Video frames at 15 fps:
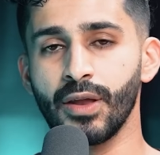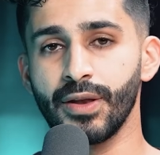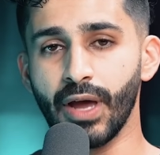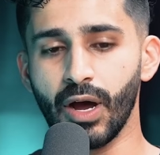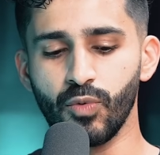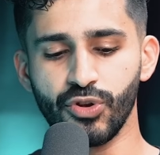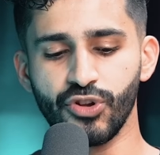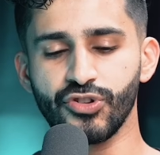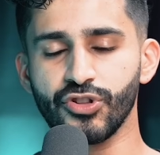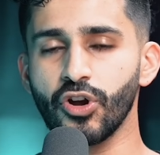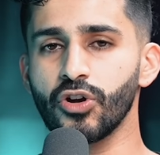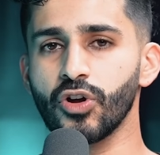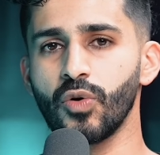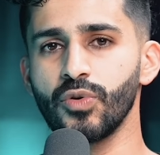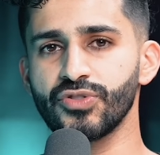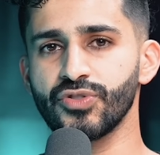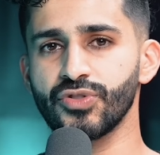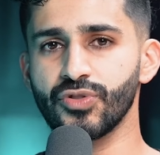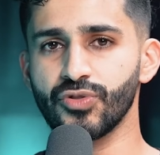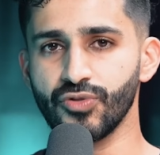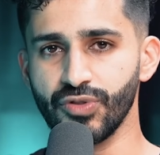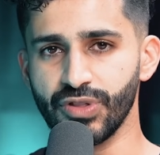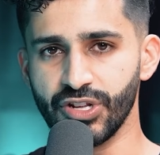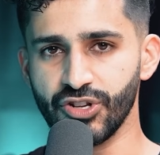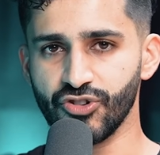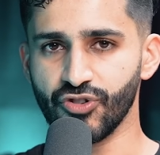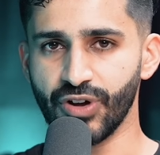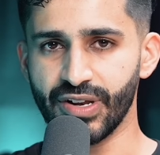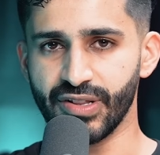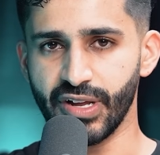Now, when you start going through these
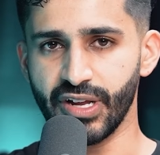trades